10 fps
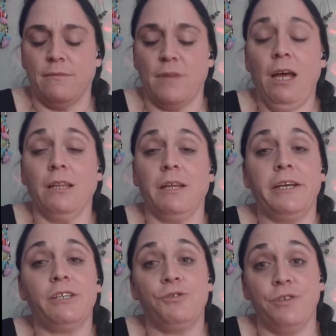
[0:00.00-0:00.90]

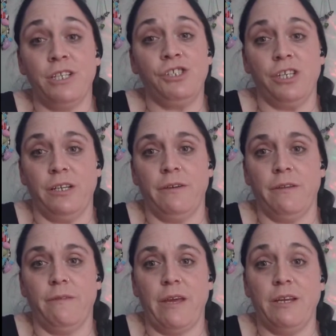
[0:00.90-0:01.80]
Hellenic
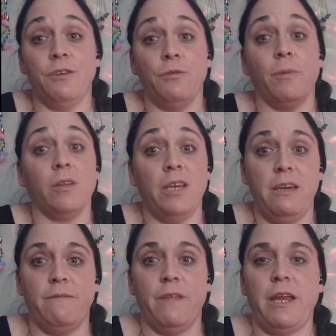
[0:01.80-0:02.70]
tradition, they do
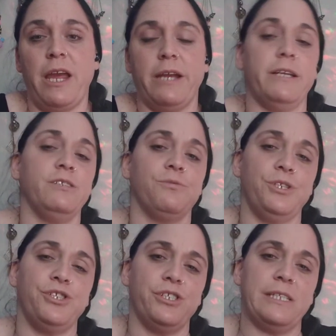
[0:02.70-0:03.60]
believe that Hades
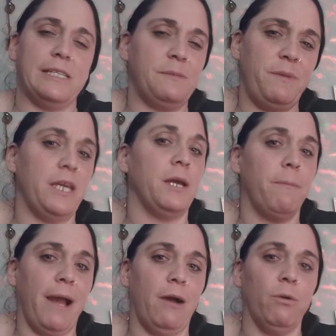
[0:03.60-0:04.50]
reaches his peak
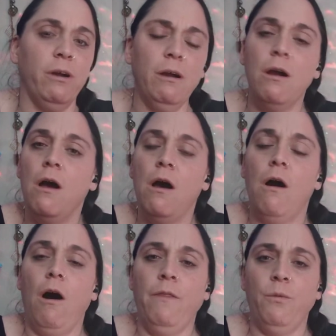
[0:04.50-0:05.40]
power
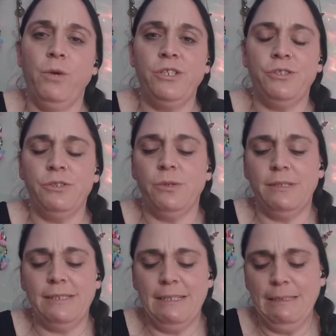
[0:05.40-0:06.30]
on the winter
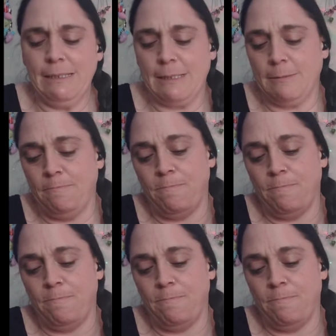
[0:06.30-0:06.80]
solstice.